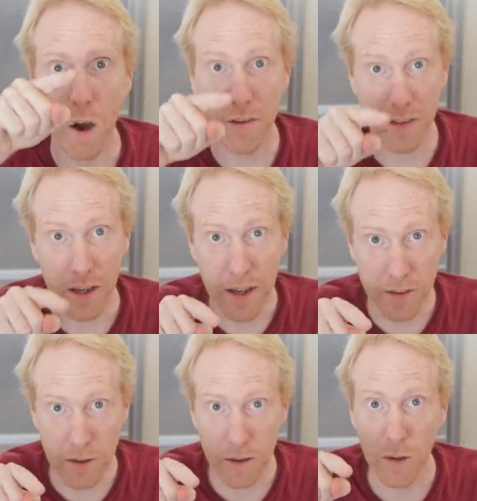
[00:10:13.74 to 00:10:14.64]

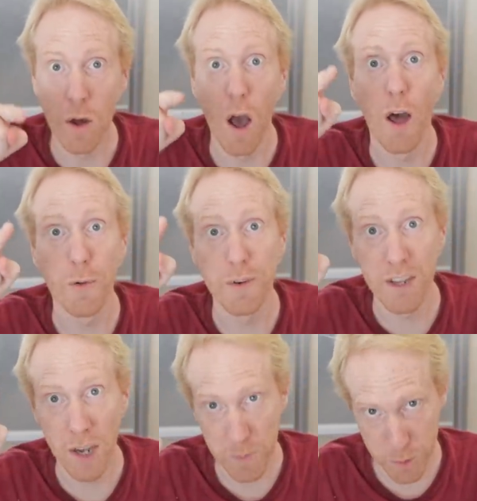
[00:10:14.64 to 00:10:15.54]
oscillates 100
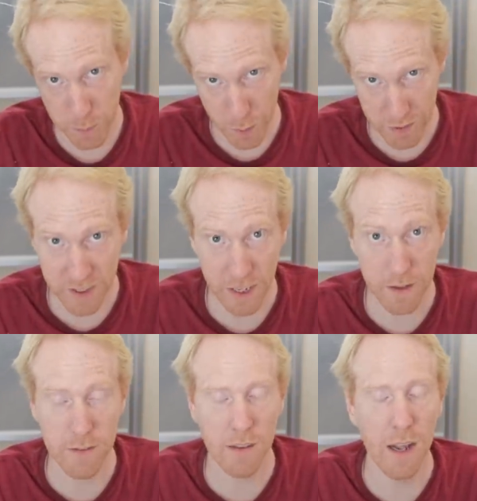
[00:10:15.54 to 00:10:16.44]
times per
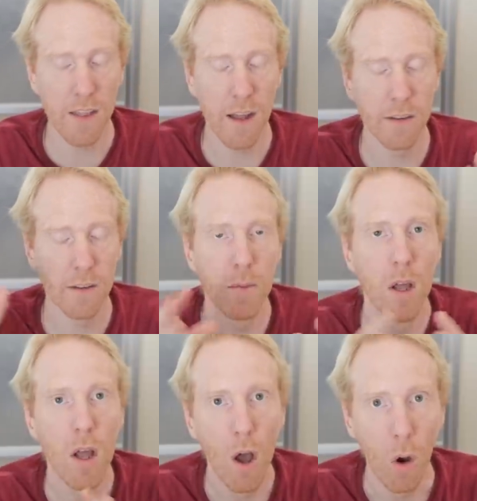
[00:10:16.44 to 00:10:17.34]
second, like that.
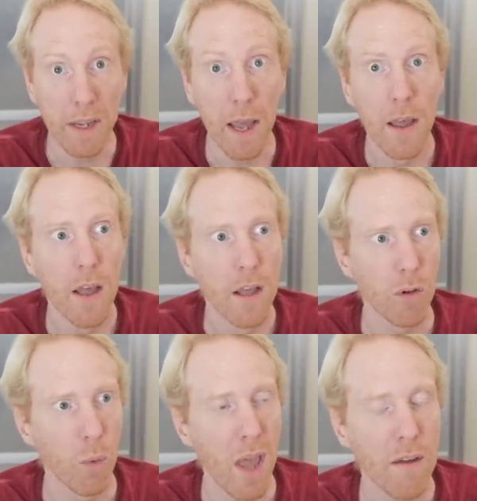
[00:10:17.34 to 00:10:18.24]
Okay,
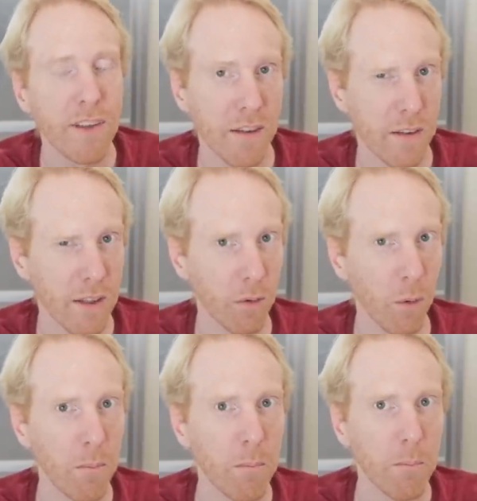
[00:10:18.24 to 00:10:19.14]
so we have that
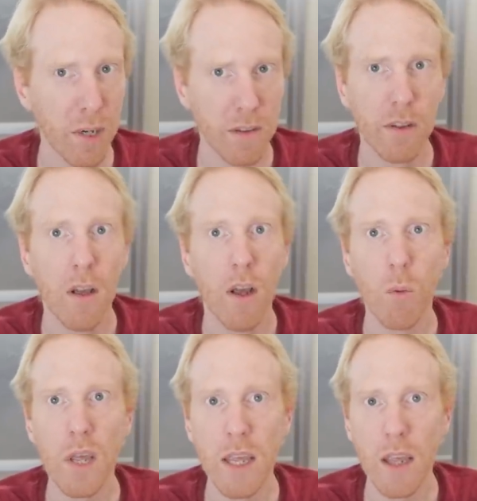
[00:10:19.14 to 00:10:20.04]
signal, but
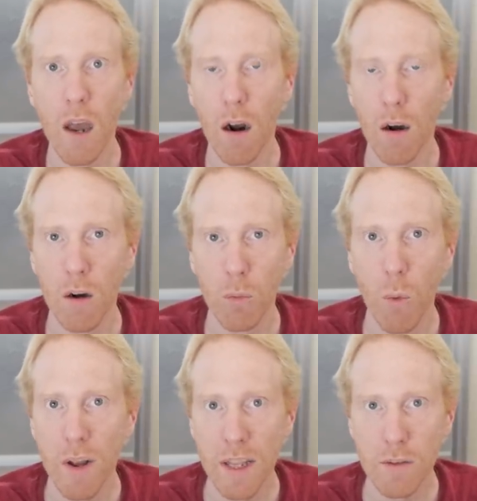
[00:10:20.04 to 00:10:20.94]
we are
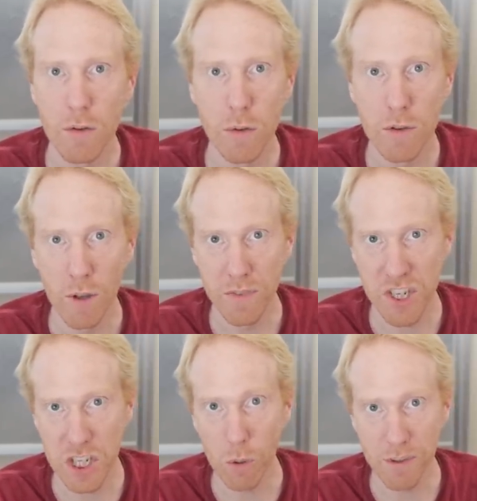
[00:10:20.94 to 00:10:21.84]
wanting to do some
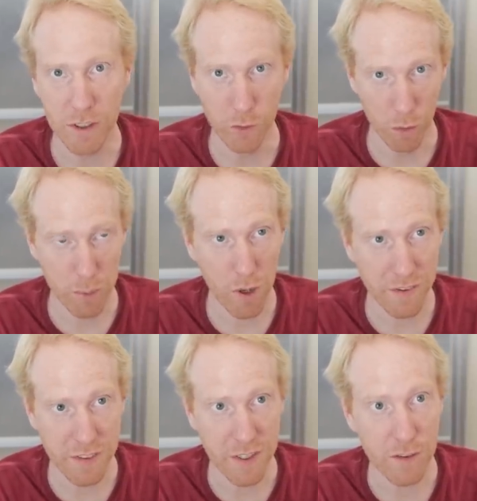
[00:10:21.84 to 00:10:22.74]
digital signal
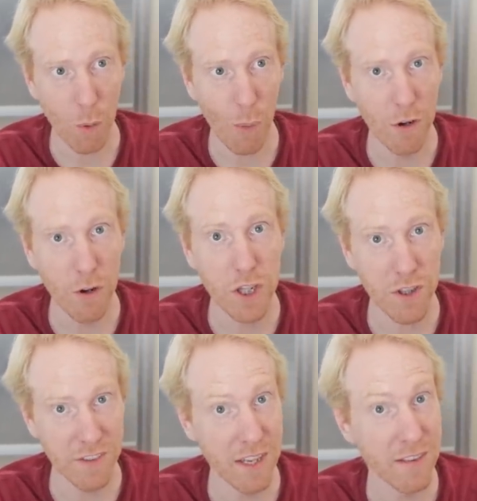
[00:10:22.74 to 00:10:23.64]
processing, so we're going to
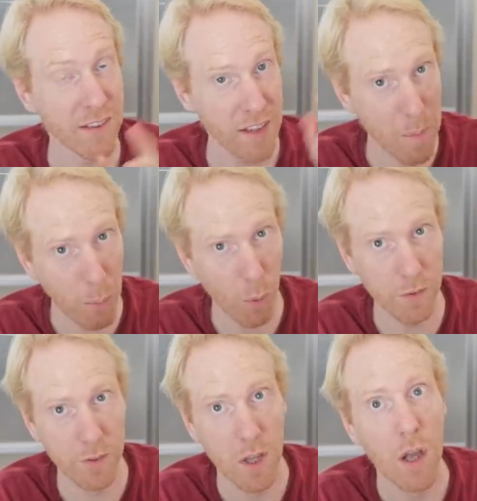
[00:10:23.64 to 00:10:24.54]
just take
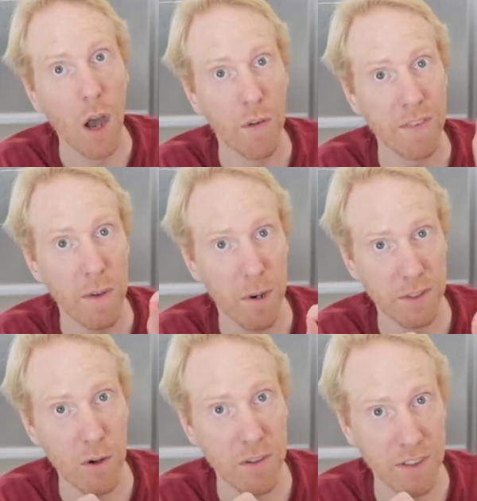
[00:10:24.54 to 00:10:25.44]
samples of that
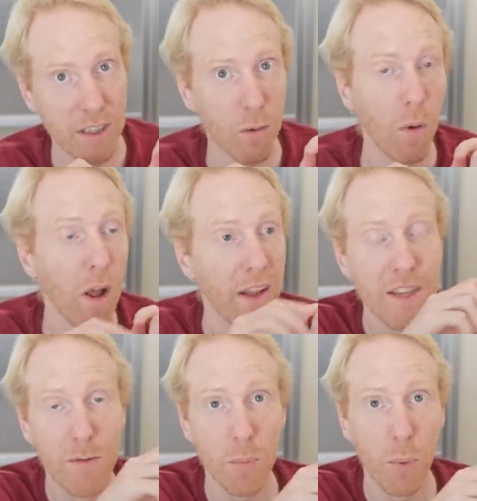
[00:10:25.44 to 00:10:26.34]
particular signal at
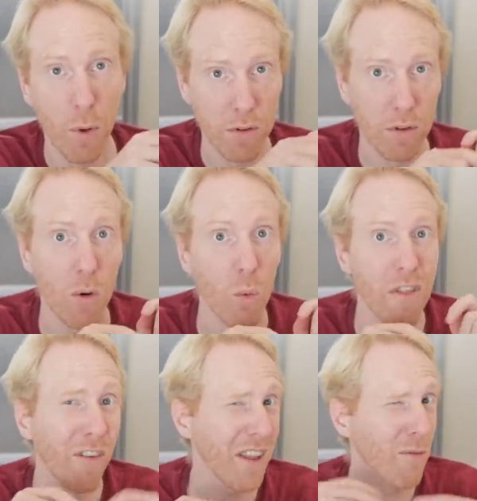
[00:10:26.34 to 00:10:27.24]
given points
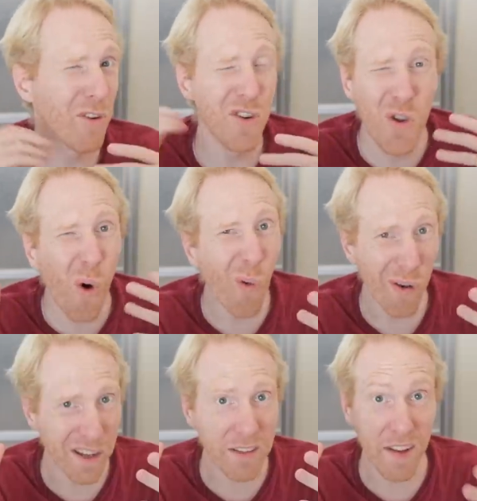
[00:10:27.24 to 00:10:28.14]
without even
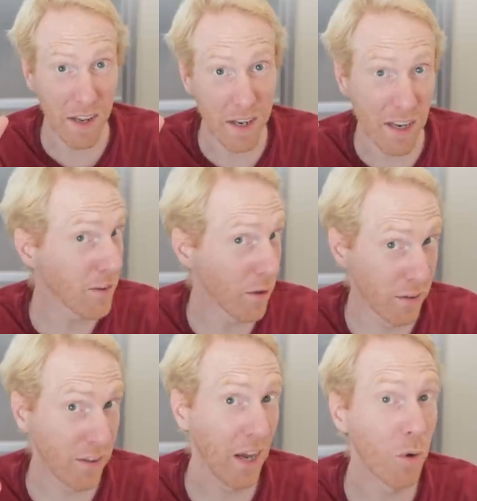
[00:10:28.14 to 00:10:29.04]
knowing that it is a
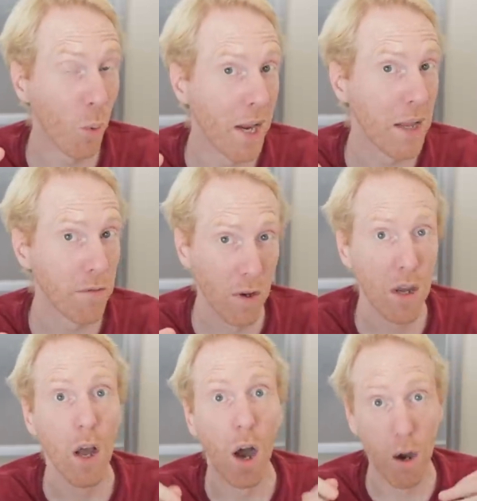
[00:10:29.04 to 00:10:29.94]
sine wave
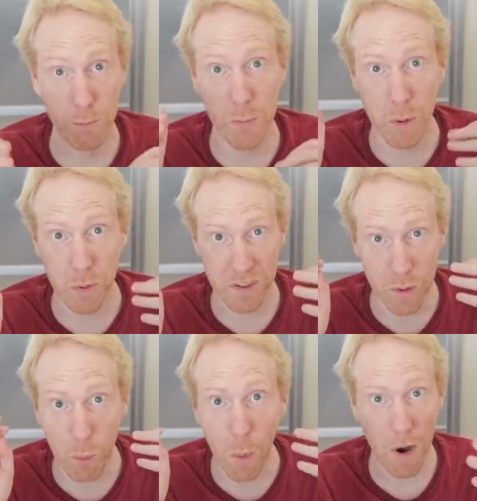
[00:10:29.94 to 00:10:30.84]
of
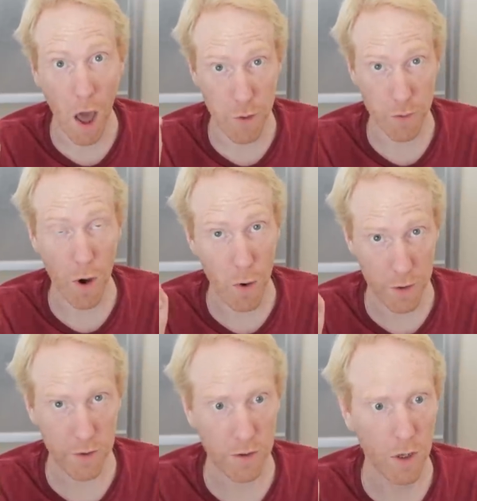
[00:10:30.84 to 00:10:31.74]
frequency 100
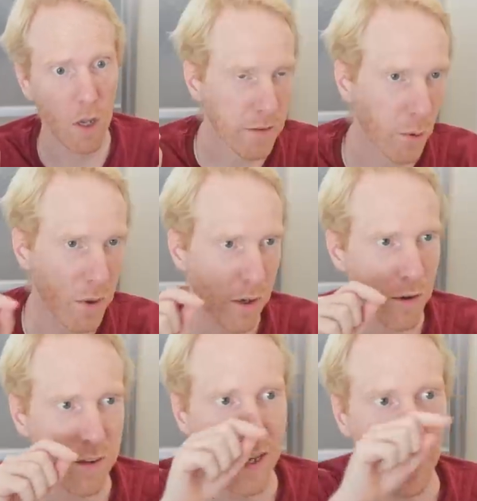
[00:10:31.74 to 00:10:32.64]
hertz. So we're going
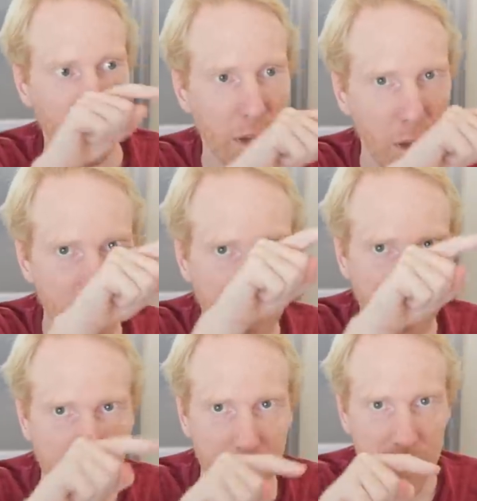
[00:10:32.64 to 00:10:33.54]
to say like, okay, we
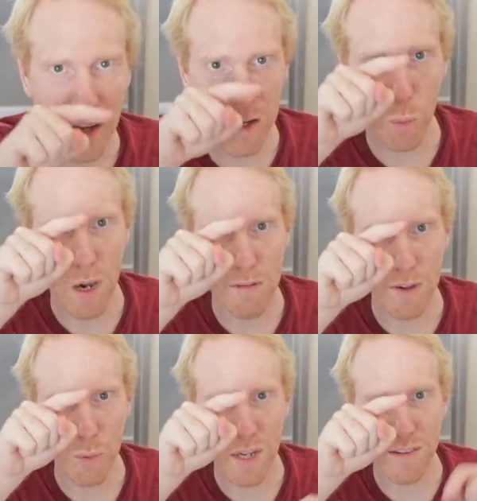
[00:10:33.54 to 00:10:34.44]
look at the sine wave
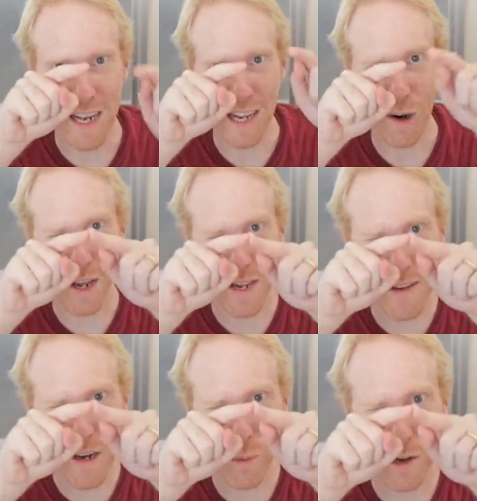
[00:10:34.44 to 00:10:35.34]
and we can see like, okay,
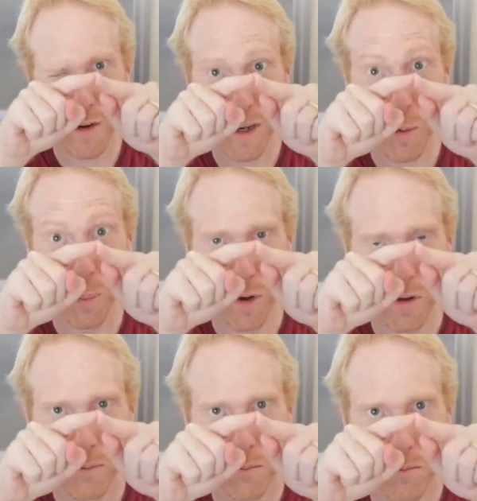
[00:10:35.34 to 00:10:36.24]
here we're going to take a point.